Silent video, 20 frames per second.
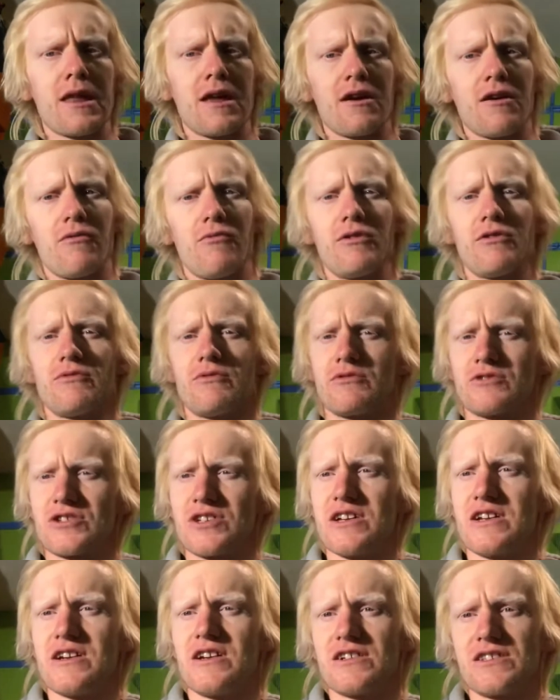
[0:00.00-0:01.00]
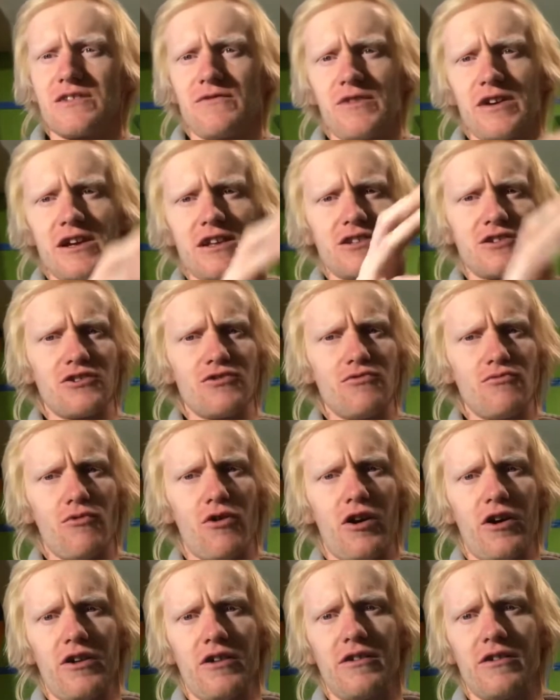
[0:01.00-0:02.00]
We will see, because if he can do
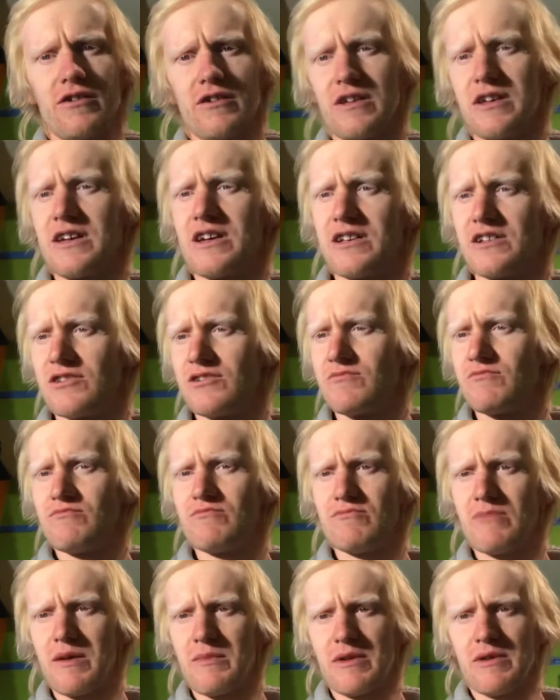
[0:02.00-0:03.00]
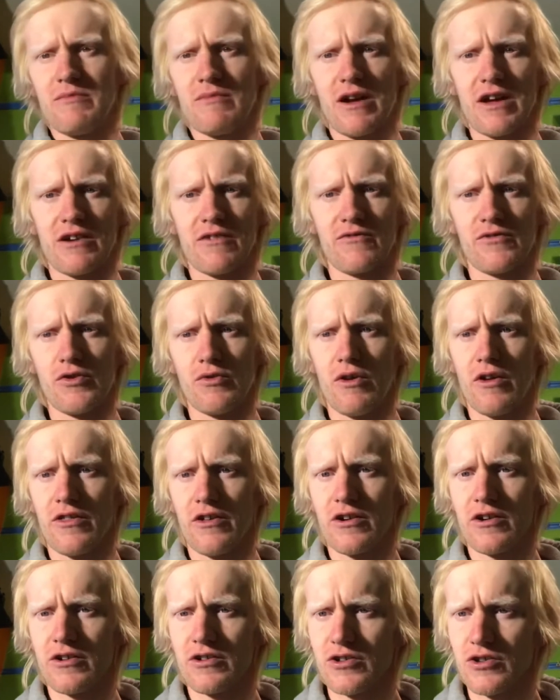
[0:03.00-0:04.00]
one, he can maybe make a few other
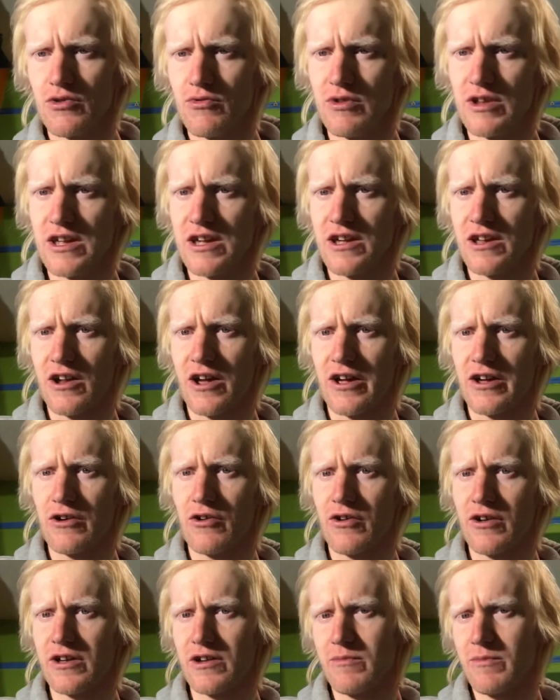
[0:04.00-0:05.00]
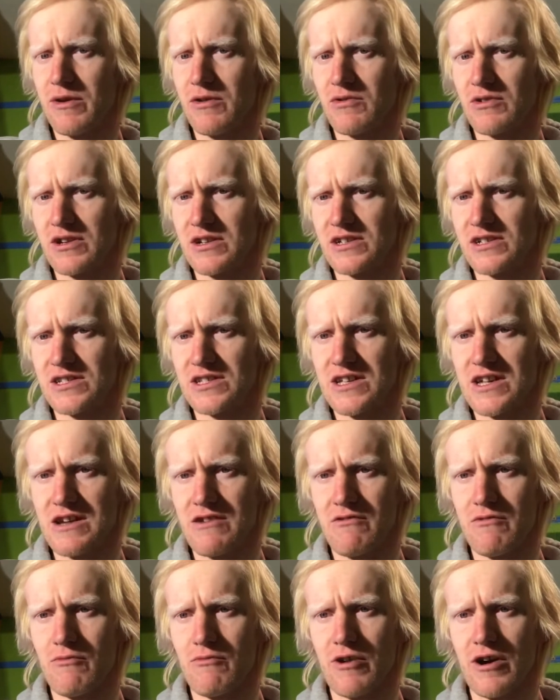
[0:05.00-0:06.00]
unique and iconic buildings here
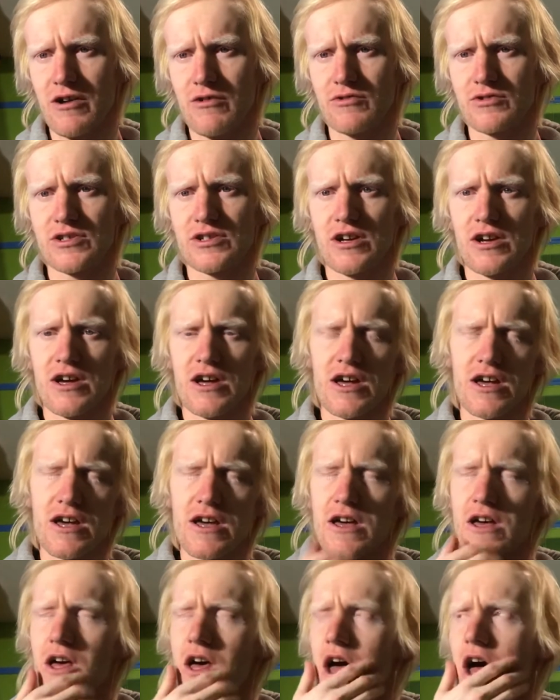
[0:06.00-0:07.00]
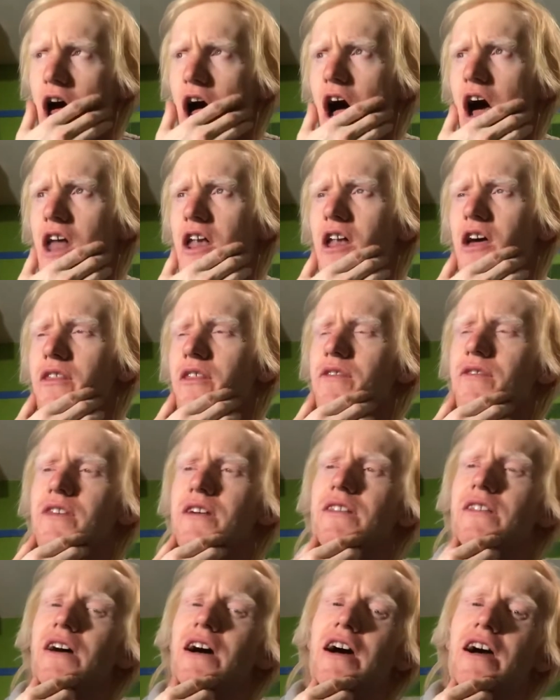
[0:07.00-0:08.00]
in Wales. Another thing
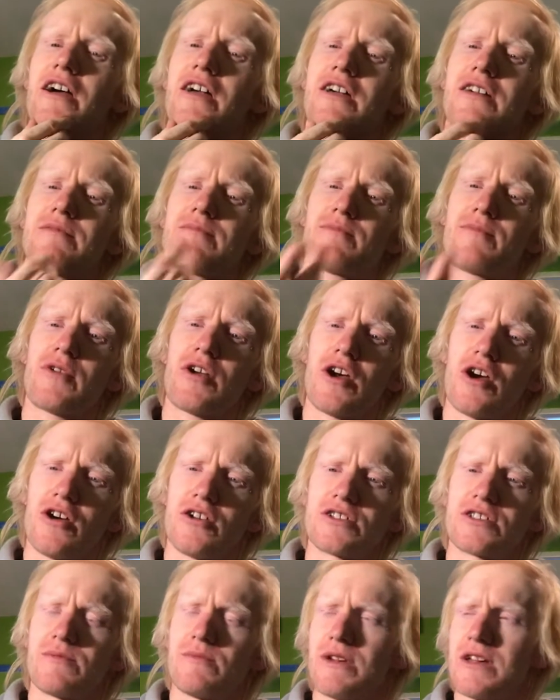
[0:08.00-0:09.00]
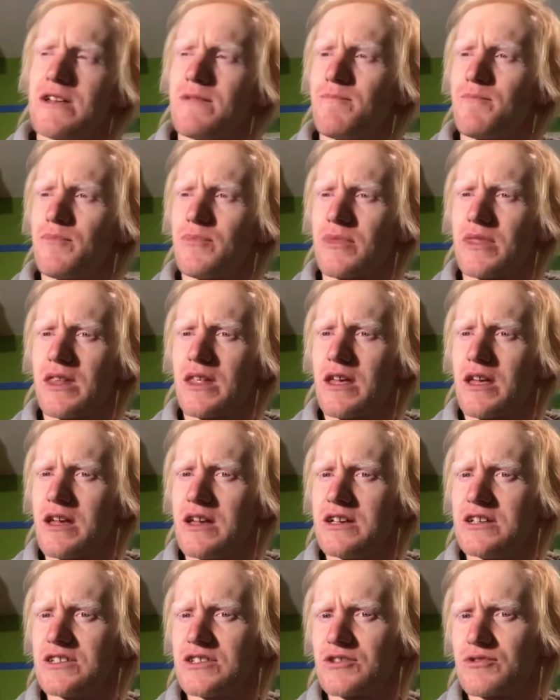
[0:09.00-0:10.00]
that occurred to me
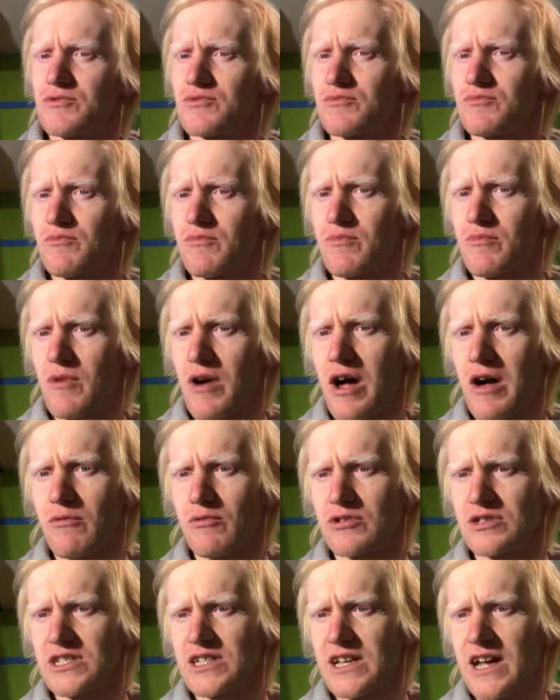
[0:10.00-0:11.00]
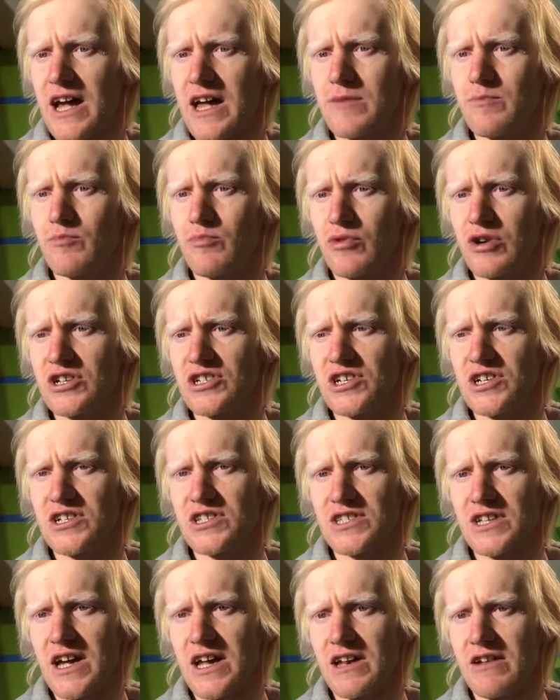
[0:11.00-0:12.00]
is I wanted to add bridges
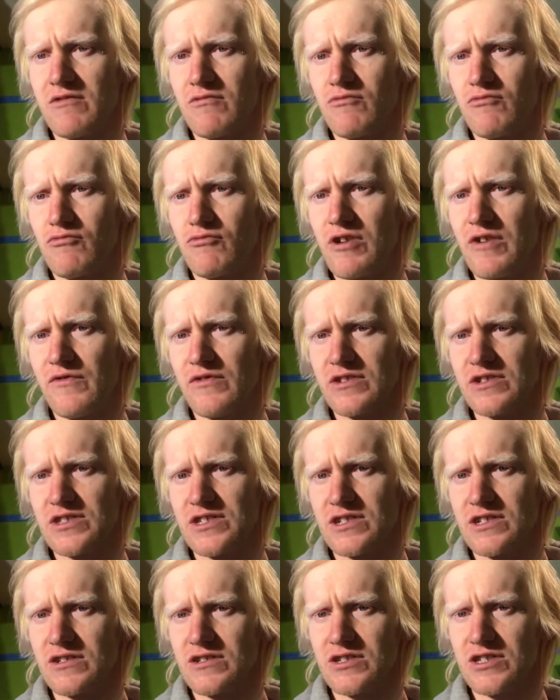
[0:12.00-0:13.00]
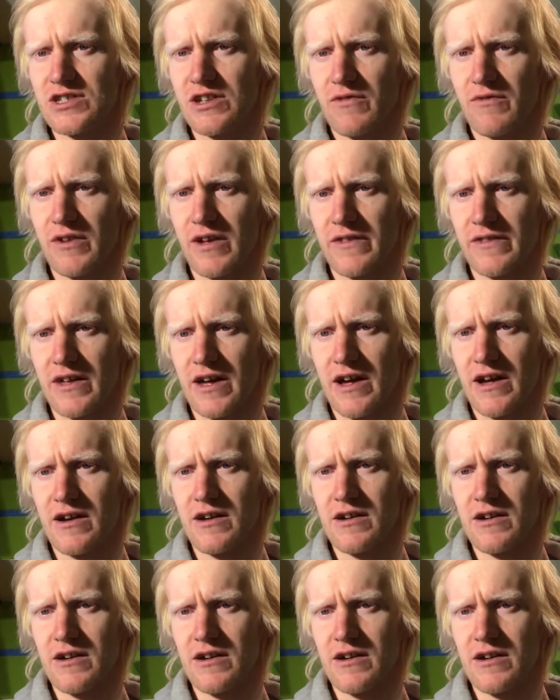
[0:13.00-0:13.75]
and rivers and stuff like that.